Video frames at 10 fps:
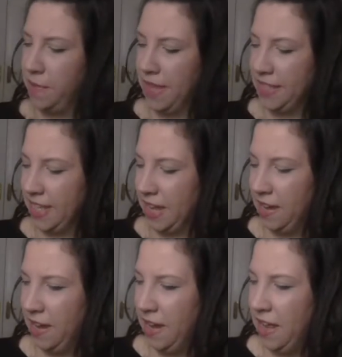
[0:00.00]
But the
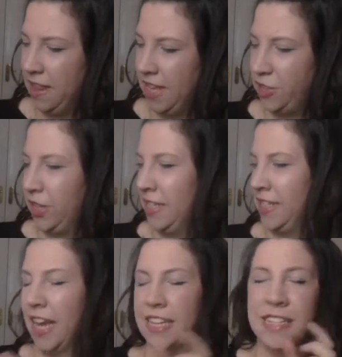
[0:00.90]
sin, the treat
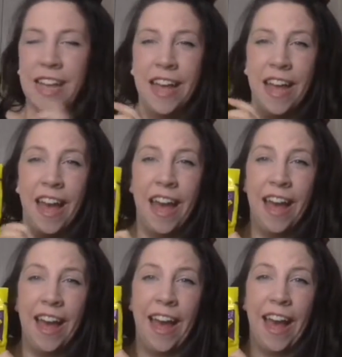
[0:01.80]
size.
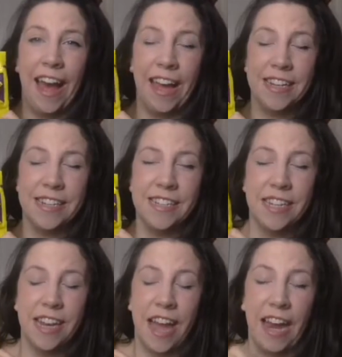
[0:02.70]

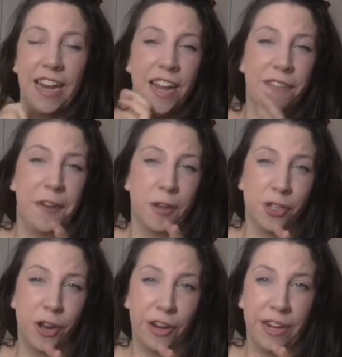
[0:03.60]
And I love hot
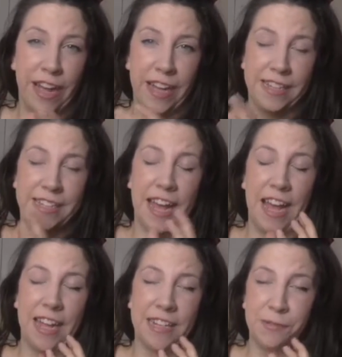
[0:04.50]
chocolate,
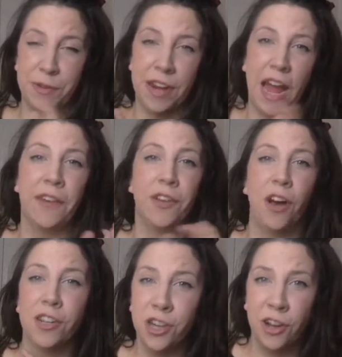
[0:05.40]
and we're going to have a
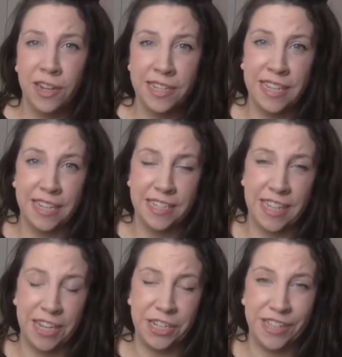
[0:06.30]
hot chocolate
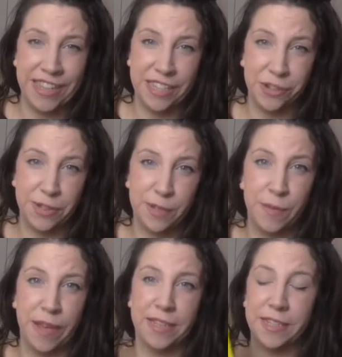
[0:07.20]
station this
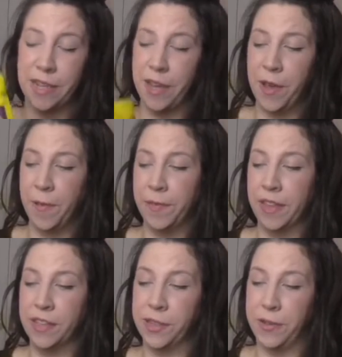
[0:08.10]
Christmas.
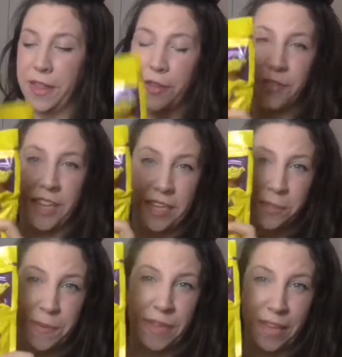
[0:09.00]
So I thought
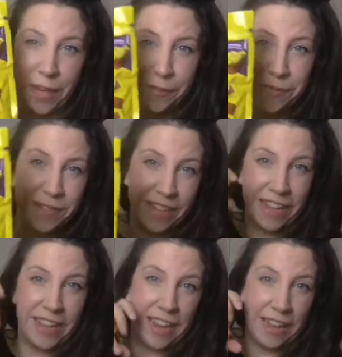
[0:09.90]
these would be cute
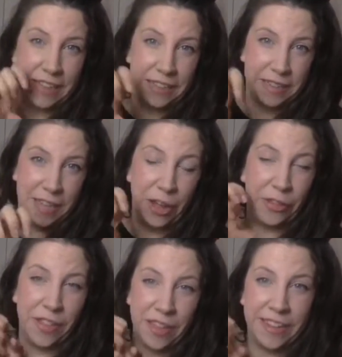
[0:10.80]
in the little
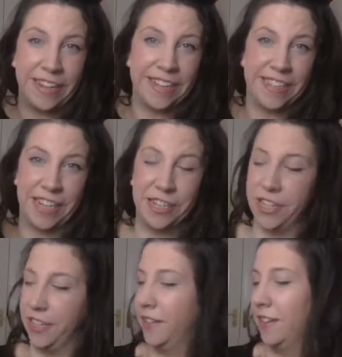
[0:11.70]
um in the little
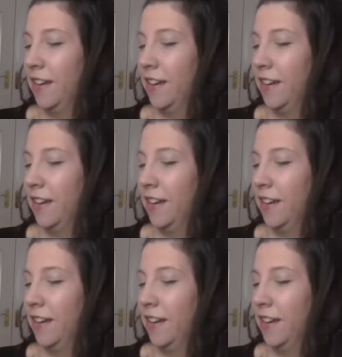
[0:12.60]
station.